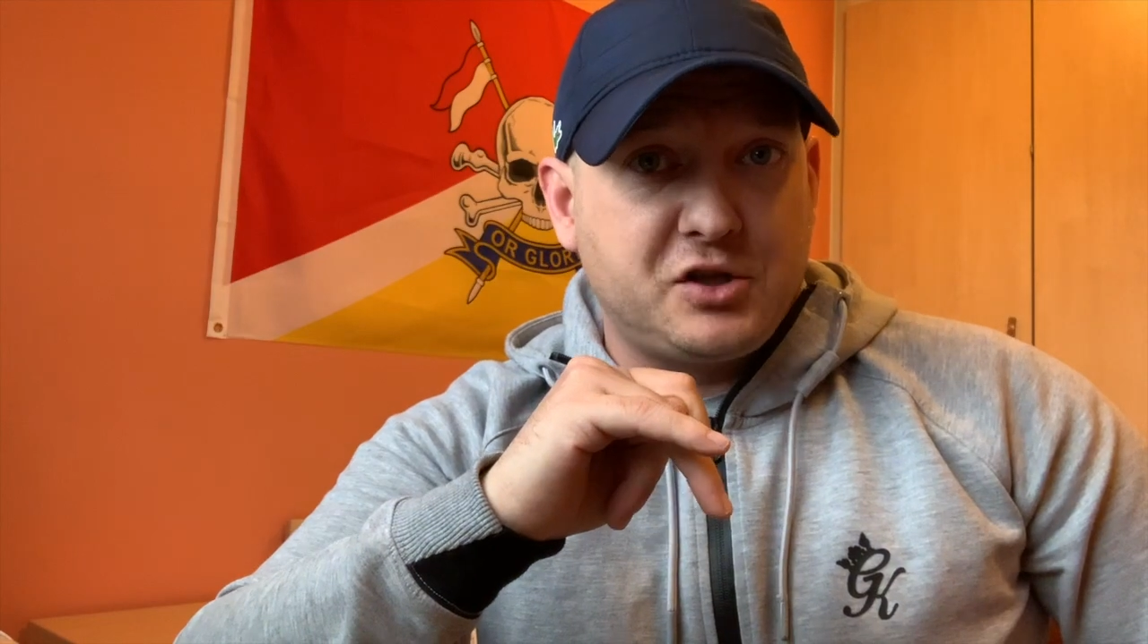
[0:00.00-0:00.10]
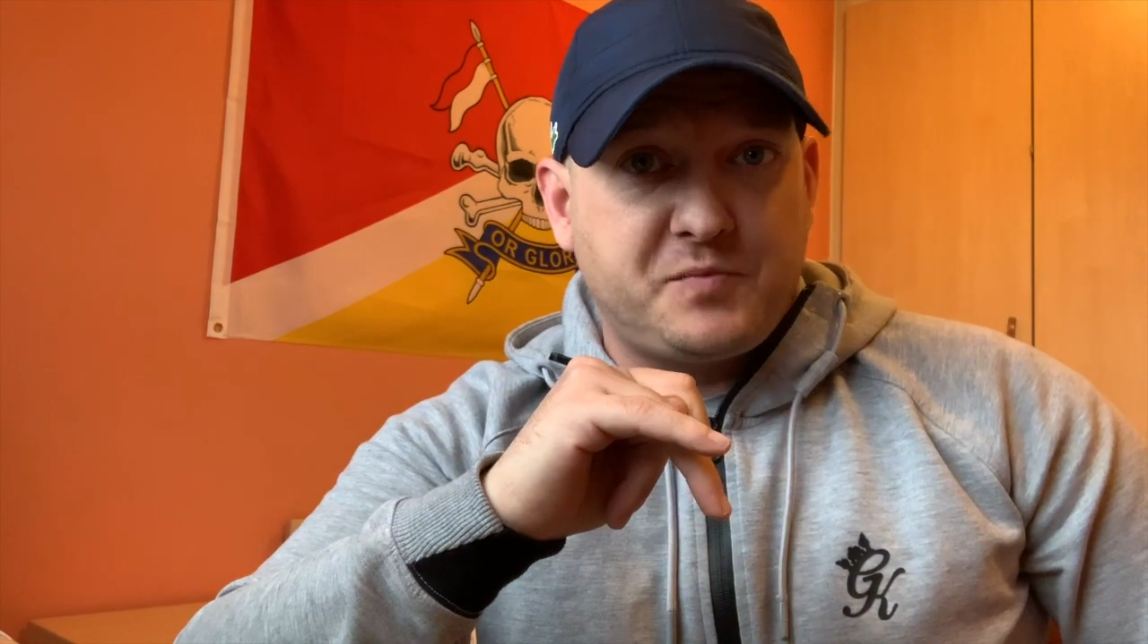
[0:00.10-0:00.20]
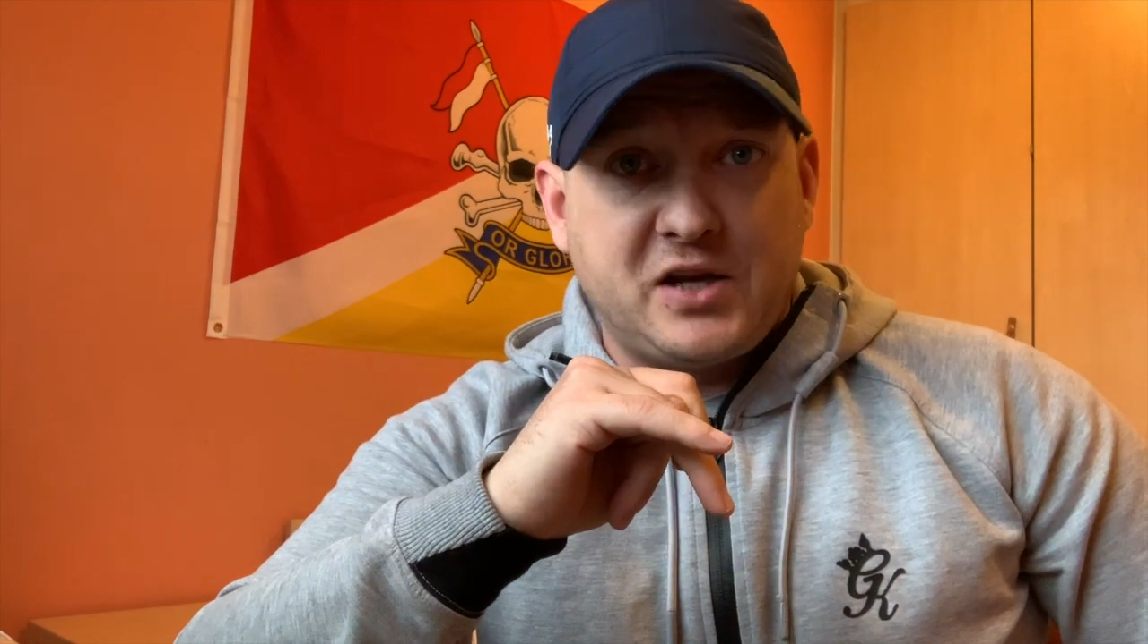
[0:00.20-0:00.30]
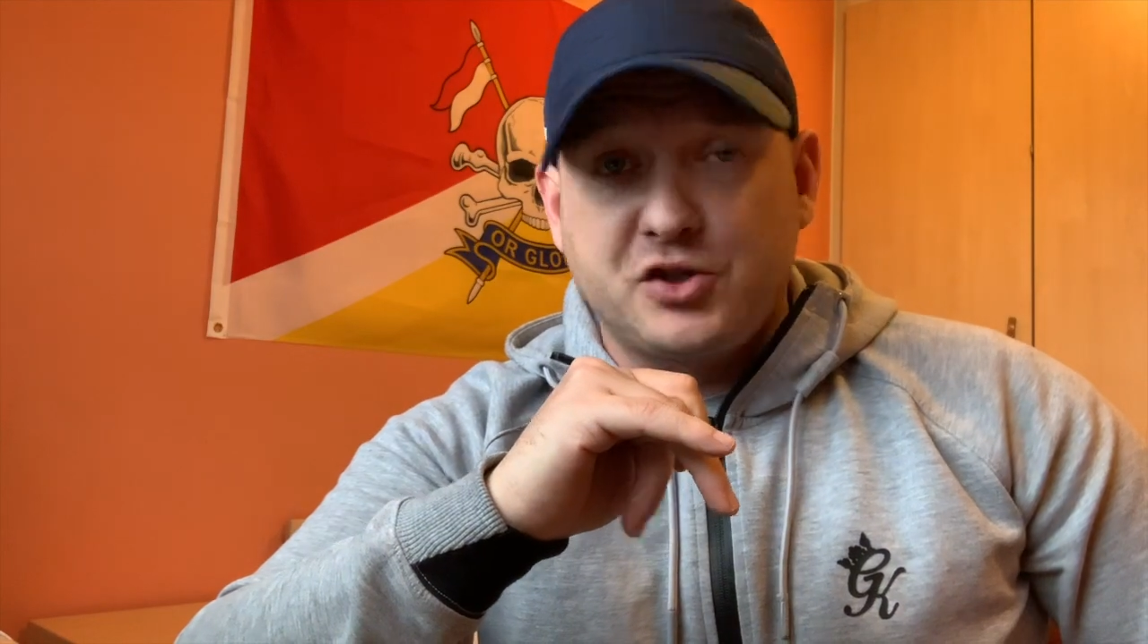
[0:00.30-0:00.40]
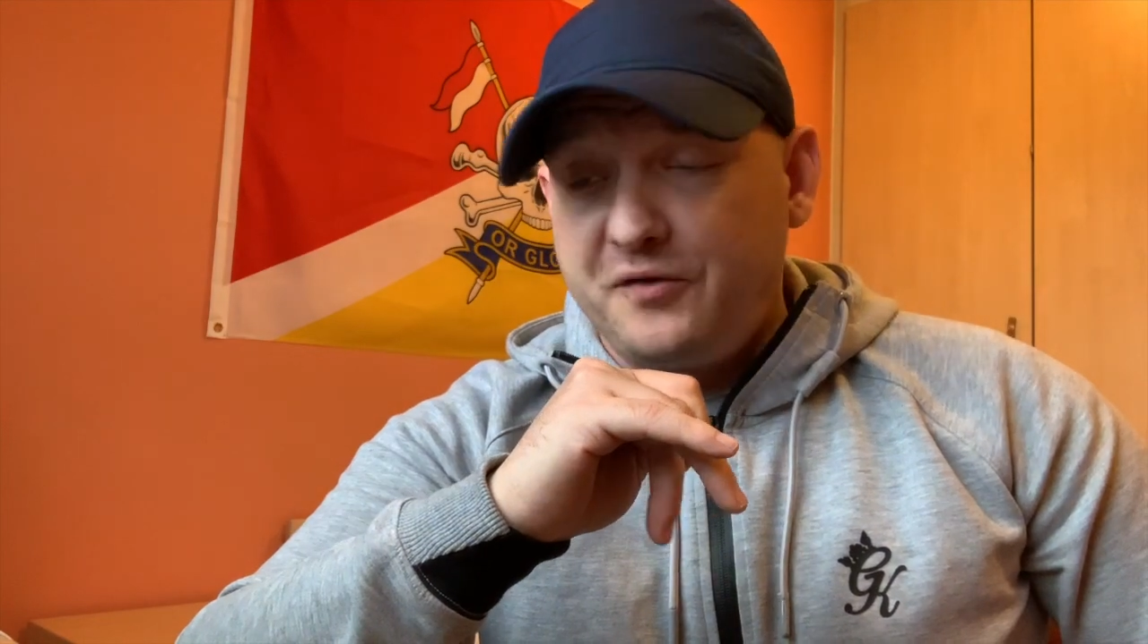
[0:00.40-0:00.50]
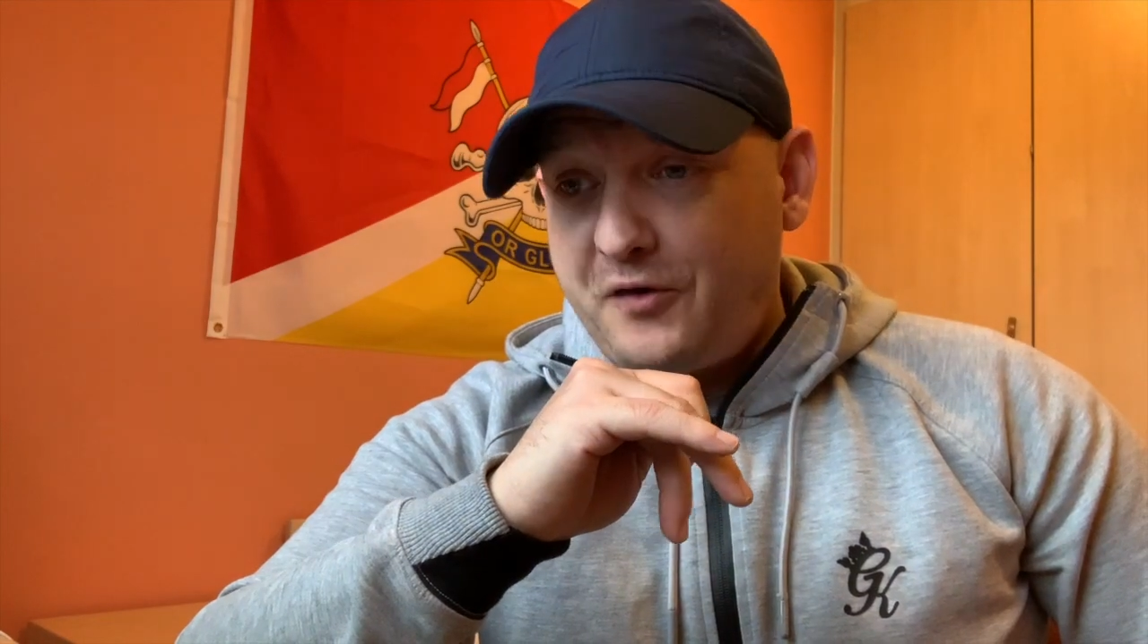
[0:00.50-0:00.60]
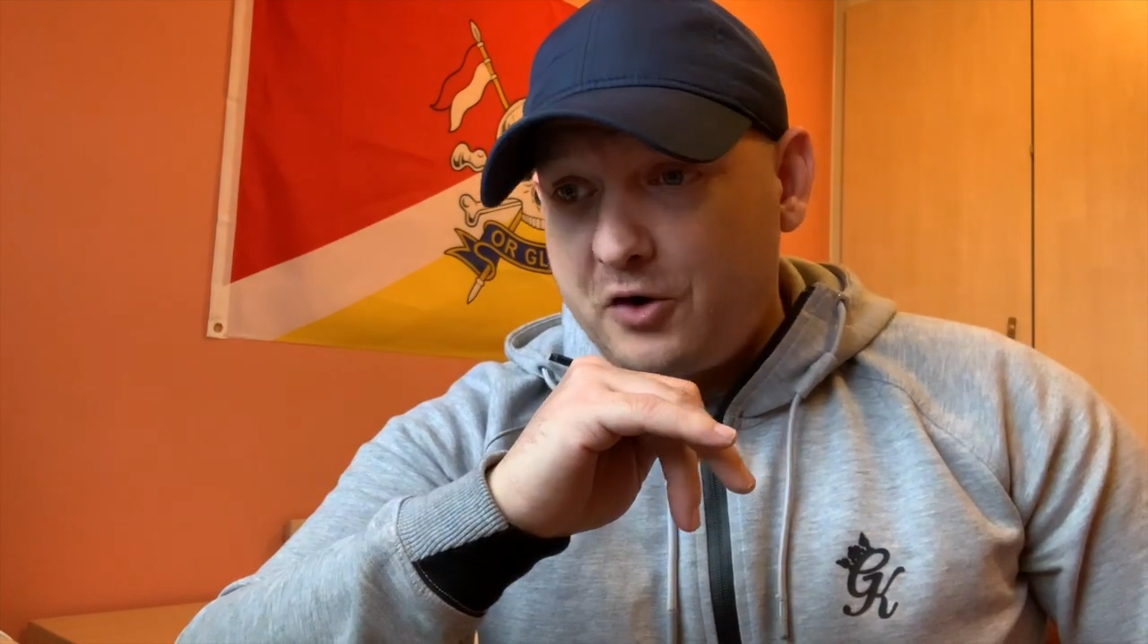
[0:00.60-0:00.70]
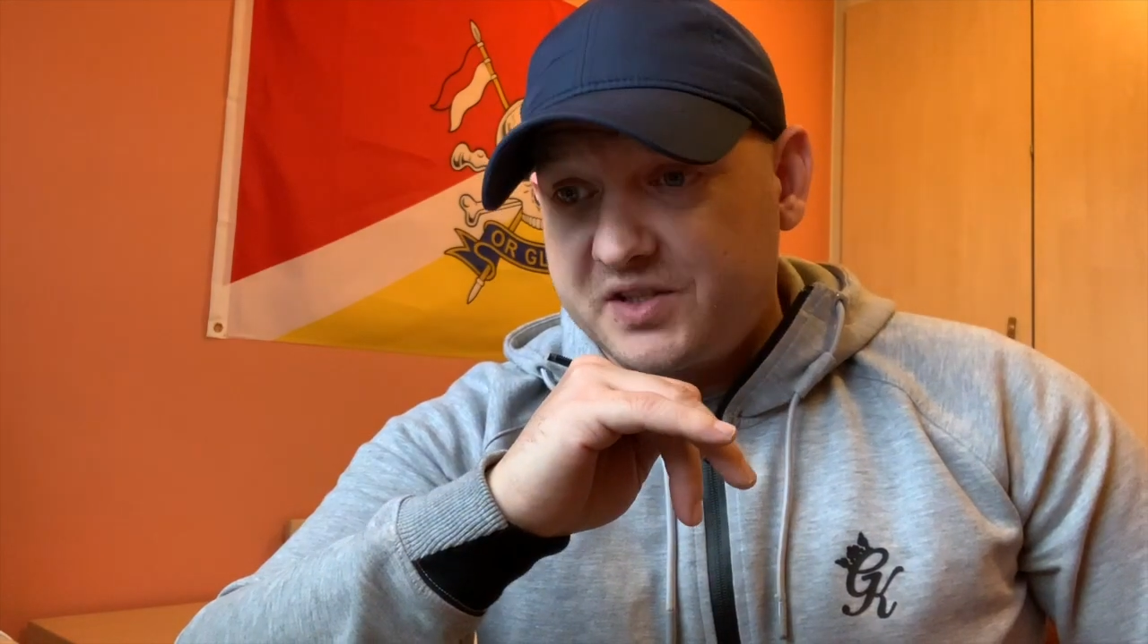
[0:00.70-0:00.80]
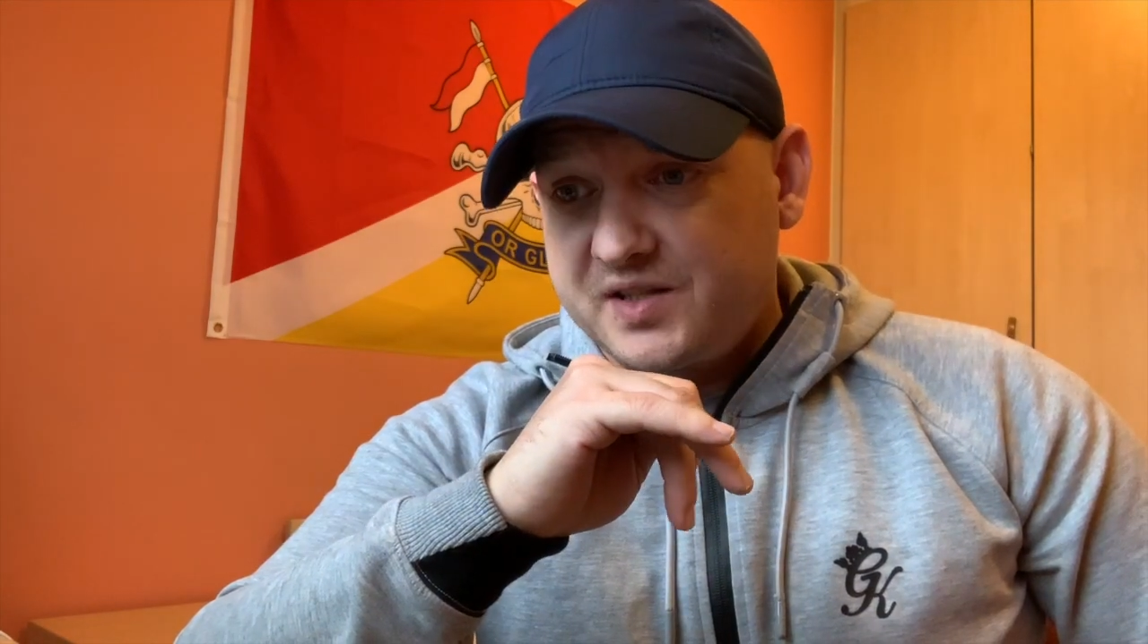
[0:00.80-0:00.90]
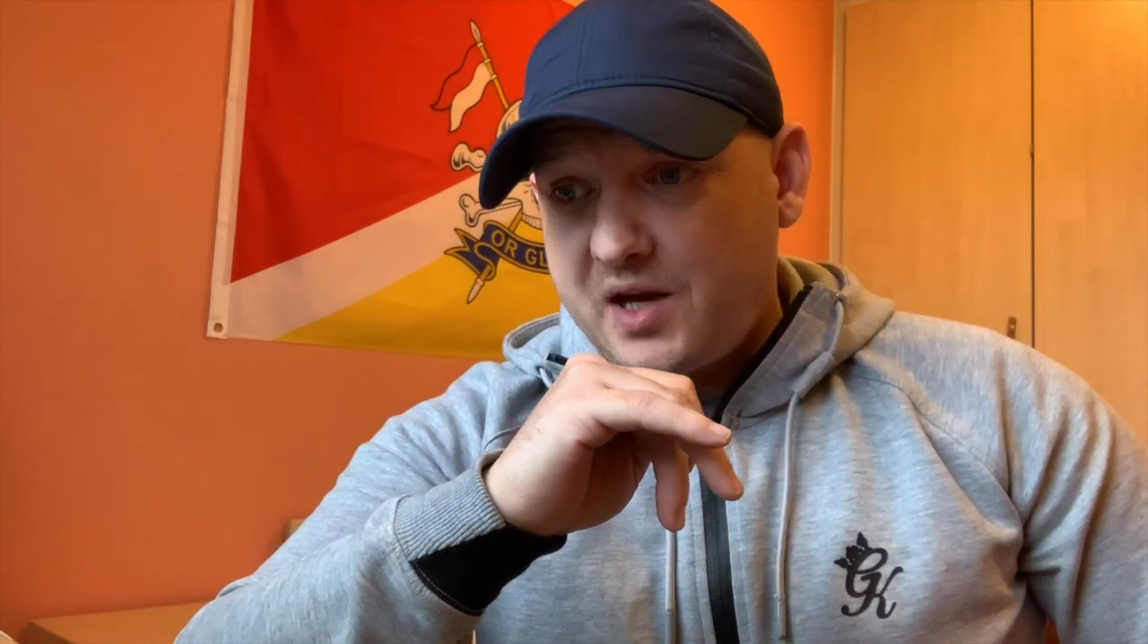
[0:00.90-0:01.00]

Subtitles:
special forces